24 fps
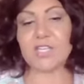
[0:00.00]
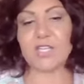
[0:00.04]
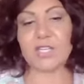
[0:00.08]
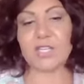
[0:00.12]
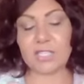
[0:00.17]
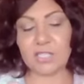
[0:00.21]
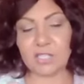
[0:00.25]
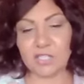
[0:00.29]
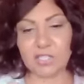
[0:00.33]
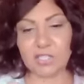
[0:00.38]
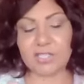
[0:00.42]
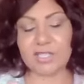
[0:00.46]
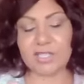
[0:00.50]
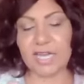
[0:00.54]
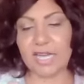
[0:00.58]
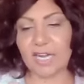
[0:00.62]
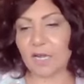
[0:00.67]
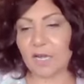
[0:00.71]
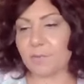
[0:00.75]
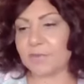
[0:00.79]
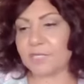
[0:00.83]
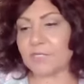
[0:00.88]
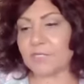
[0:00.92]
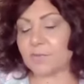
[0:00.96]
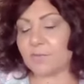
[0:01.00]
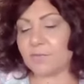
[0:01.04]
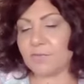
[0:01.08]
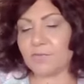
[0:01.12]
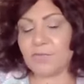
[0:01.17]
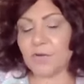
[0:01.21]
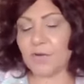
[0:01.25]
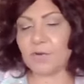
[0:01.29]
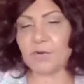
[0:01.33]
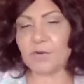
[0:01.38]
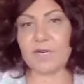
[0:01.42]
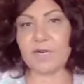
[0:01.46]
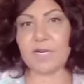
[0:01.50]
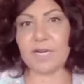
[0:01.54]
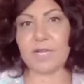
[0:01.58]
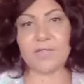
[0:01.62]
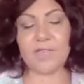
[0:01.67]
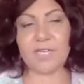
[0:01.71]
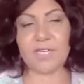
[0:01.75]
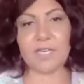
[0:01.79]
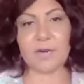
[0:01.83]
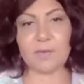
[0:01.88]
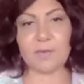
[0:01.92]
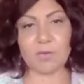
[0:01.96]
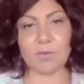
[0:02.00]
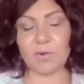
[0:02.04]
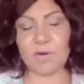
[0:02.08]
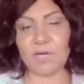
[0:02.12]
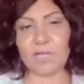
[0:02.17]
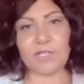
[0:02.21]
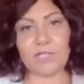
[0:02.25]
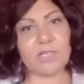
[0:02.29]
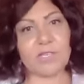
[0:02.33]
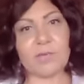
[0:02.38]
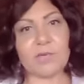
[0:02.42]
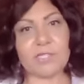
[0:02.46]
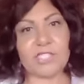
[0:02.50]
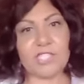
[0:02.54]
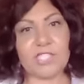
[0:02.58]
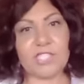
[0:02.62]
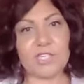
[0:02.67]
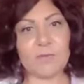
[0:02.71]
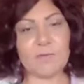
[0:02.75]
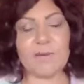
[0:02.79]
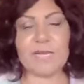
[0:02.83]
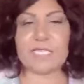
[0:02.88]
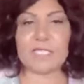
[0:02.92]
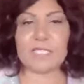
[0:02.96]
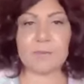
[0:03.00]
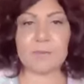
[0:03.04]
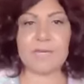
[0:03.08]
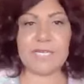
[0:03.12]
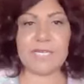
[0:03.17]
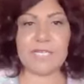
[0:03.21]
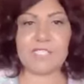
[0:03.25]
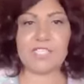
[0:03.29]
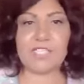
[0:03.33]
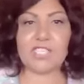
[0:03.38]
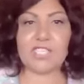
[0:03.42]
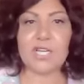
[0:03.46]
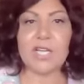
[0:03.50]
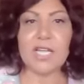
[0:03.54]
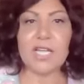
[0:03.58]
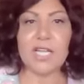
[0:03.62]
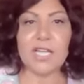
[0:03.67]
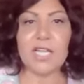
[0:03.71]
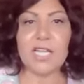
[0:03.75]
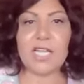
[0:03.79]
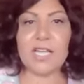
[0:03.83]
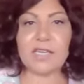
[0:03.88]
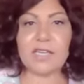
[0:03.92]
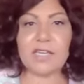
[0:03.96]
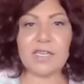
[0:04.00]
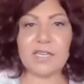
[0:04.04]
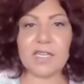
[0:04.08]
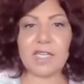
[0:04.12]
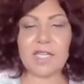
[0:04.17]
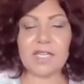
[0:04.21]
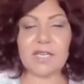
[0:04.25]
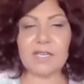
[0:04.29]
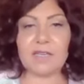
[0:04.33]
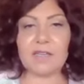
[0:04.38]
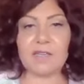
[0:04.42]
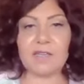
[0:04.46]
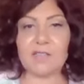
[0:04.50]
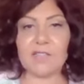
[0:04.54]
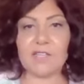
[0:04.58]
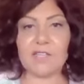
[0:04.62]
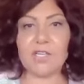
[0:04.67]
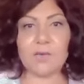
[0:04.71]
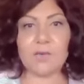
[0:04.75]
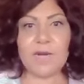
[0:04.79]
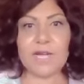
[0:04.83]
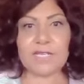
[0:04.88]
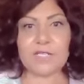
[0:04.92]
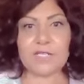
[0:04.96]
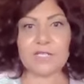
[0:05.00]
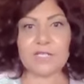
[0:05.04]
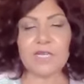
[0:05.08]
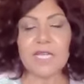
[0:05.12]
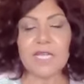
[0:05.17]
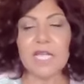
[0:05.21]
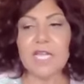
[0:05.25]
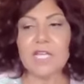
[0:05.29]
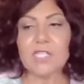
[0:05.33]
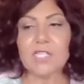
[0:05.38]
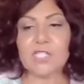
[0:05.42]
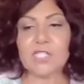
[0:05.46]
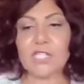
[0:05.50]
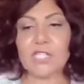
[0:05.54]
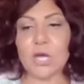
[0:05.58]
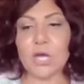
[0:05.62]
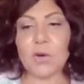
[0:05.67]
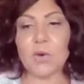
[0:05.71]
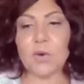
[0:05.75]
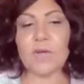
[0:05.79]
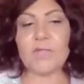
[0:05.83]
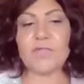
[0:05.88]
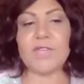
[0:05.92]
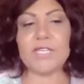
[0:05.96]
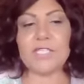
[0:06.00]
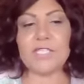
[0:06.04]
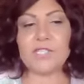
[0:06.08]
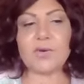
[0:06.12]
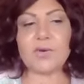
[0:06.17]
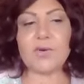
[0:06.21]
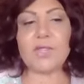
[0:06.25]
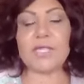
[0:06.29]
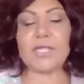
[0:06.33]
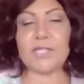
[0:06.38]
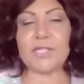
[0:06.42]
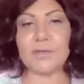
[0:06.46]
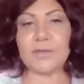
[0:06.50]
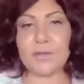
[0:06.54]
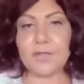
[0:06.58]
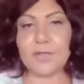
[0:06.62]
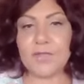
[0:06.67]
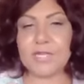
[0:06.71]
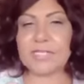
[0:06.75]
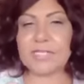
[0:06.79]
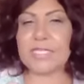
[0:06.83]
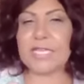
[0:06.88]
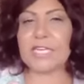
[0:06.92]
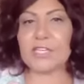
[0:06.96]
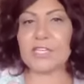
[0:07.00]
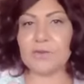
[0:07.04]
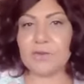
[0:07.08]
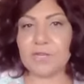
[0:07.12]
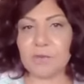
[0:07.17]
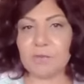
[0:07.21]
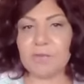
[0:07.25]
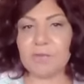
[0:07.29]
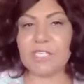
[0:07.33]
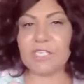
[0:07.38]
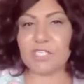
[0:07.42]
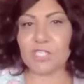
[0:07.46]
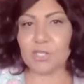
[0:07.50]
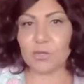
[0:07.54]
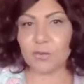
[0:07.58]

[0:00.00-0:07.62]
You could look that up. It's voted, I think, #1 or #2 best beach in the US. So these are little things that you could be